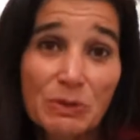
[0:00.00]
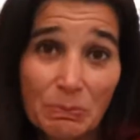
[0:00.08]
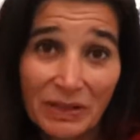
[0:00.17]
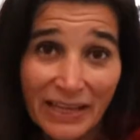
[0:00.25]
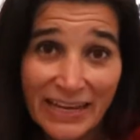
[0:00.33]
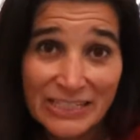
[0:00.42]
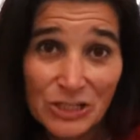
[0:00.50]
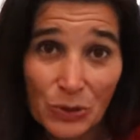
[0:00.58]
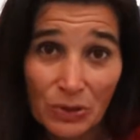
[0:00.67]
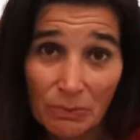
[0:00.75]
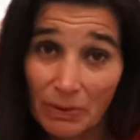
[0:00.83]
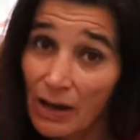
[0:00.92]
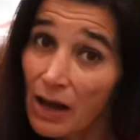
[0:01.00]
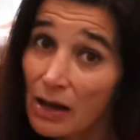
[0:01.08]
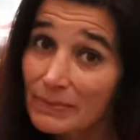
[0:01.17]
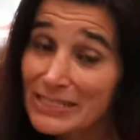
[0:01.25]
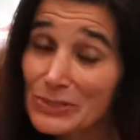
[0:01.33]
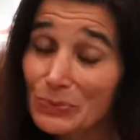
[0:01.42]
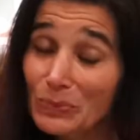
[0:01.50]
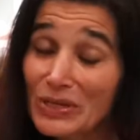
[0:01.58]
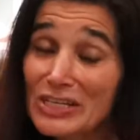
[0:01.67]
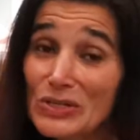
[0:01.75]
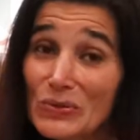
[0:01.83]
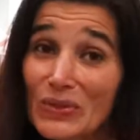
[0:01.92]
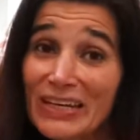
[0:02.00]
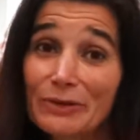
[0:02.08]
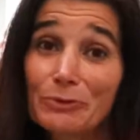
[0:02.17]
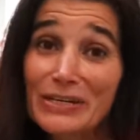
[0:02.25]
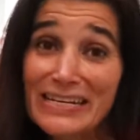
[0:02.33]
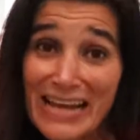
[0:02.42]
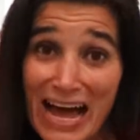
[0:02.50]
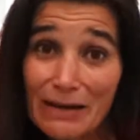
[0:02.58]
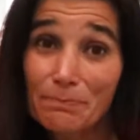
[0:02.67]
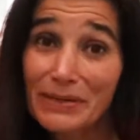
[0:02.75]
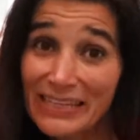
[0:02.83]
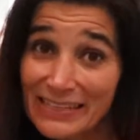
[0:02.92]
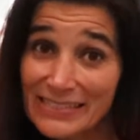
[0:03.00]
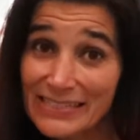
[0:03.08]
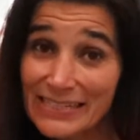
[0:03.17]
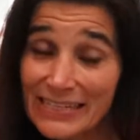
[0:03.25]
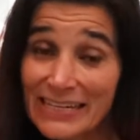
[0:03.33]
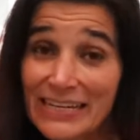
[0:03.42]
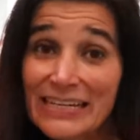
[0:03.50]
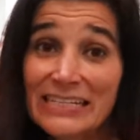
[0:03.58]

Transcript: we planned to go to the Bahamas, we knew that it would not be easy